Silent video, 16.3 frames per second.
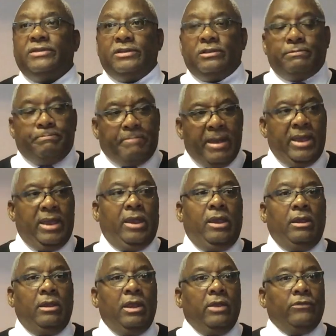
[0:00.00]
is this
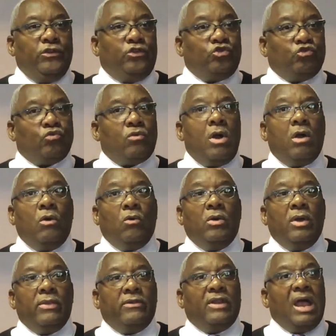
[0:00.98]
pain, this
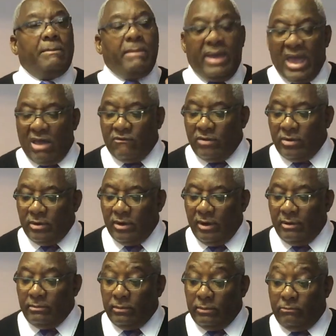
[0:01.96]
struggle that I'm having
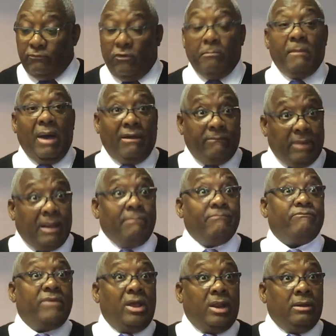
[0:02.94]
that
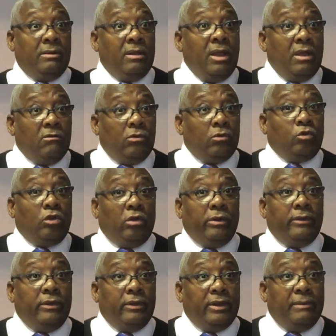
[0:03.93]
I'm feeling
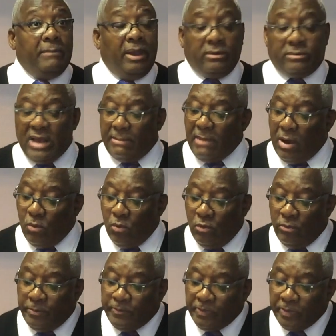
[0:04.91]
going inside my
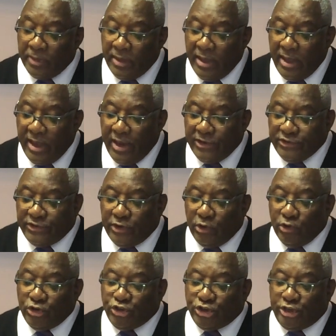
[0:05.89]
womb?
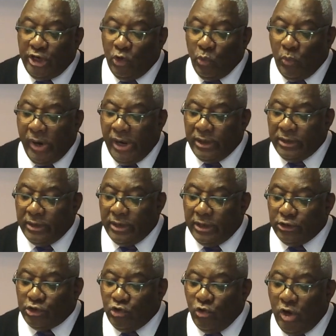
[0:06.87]
So she went
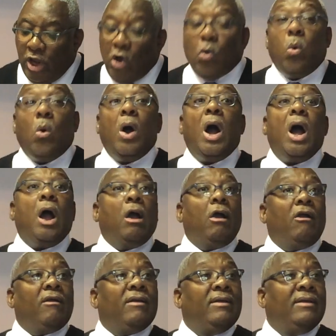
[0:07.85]
to
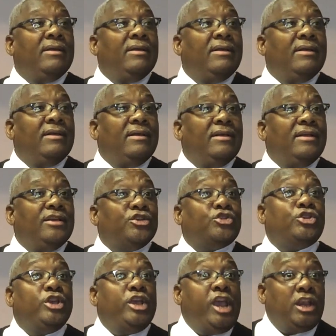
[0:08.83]
inquire.
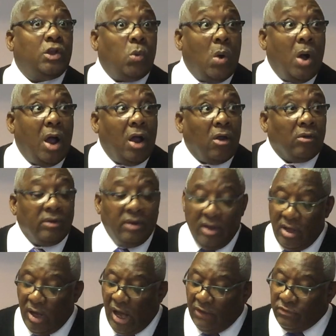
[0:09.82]
She inquired
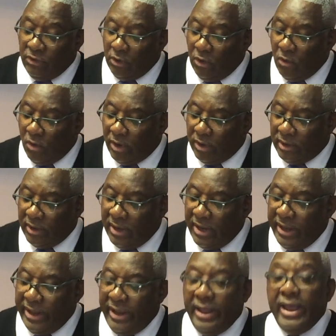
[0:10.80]
of the Lord.
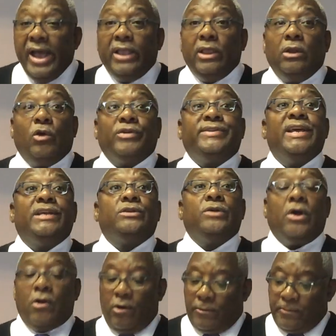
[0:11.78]
And the Lord said
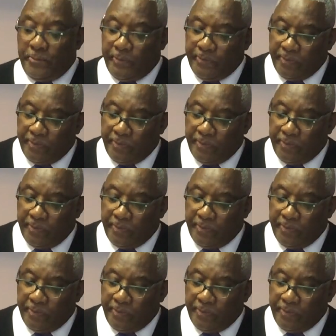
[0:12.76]
to her,